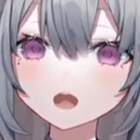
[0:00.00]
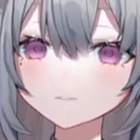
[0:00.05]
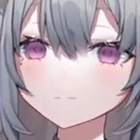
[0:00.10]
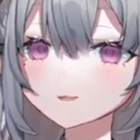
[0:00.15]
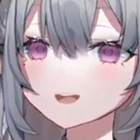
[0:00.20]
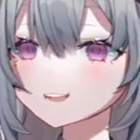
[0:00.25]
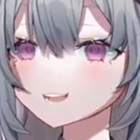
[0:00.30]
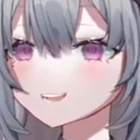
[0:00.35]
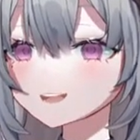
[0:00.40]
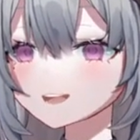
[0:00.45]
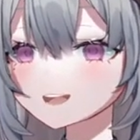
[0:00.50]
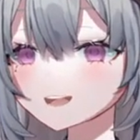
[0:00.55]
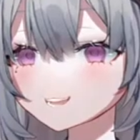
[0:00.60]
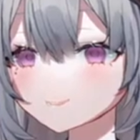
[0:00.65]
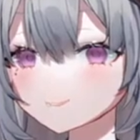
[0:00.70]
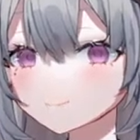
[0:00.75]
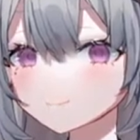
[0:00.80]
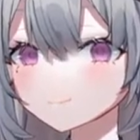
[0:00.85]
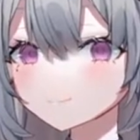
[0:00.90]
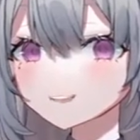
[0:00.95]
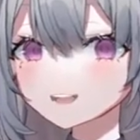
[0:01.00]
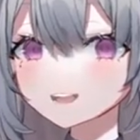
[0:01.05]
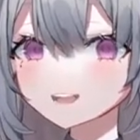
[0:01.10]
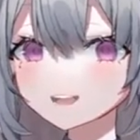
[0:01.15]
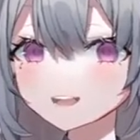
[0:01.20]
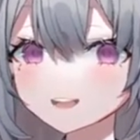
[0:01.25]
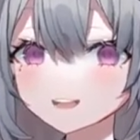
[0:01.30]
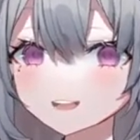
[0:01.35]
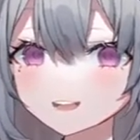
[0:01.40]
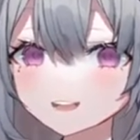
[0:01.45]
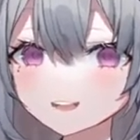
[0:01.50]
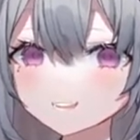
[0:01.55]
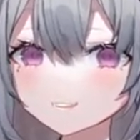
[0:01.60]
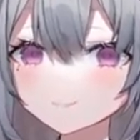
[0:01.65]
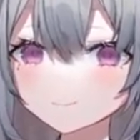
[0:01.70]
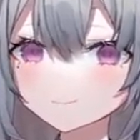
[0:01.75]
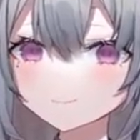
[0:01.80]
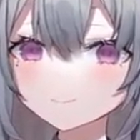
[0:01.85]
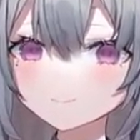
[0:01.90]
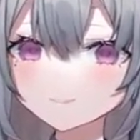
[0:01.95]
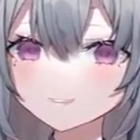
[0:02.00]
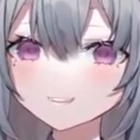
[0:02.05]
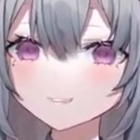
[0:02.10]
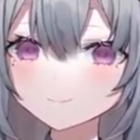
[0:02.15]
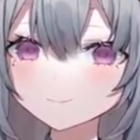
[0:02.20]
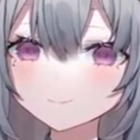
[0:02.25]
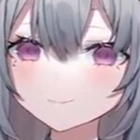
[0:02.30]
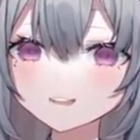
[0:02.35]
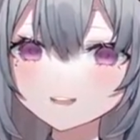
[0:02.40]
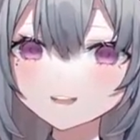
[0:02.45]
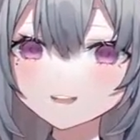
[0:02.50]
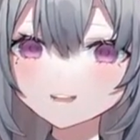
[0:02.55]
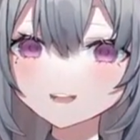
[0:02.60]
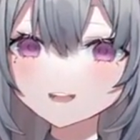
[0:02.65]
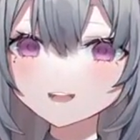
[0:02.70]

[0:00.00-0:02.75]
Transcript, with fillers: oh my god the one the yeah, that one. one.